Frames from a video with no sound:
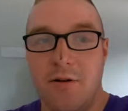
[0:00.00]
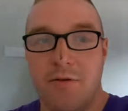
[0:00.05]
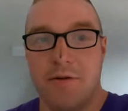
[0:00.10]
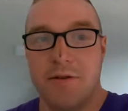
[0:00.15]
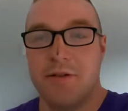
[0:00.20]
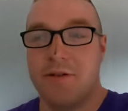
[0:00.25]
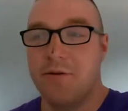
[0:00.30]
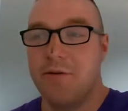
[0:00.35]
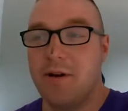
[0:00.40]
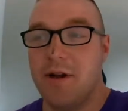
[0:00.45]

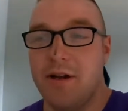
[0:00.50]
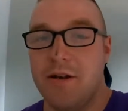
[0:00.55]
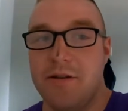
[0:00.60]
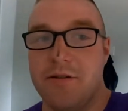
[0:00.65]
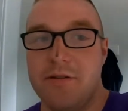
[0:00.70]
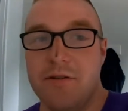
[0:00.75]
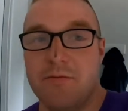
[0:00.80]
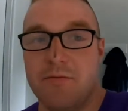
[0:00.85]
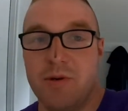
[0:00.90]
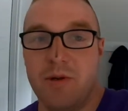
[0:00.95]
What's going on,
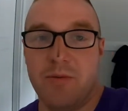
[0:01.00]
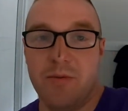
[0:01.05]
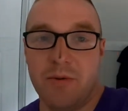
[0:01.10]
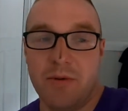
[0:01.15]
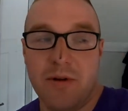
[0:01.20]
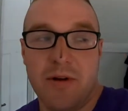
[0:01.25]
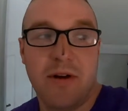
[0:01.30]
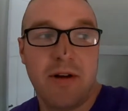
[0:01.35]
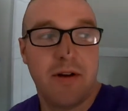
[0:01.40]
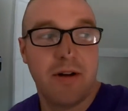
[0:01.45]
YouTube
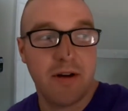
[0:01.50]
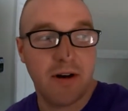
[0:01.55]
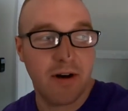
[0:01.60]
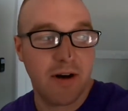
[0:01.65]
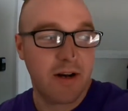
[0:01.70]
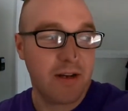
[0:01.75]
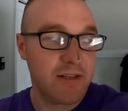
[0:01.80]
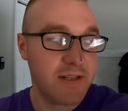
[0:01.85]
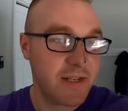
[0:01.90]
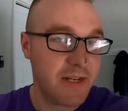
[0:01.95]
people? All
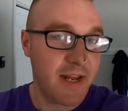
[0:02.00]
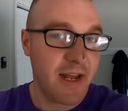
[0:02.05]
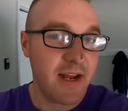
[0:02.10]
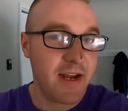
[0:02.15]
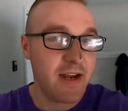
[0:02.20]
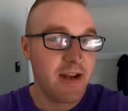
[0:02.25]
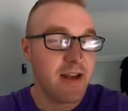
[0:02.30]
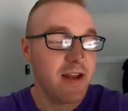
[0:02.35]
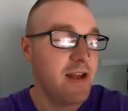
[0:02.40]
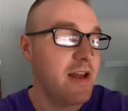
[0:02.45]
right,
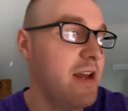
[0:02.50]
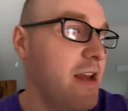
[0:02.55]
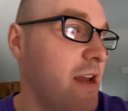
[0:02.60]
today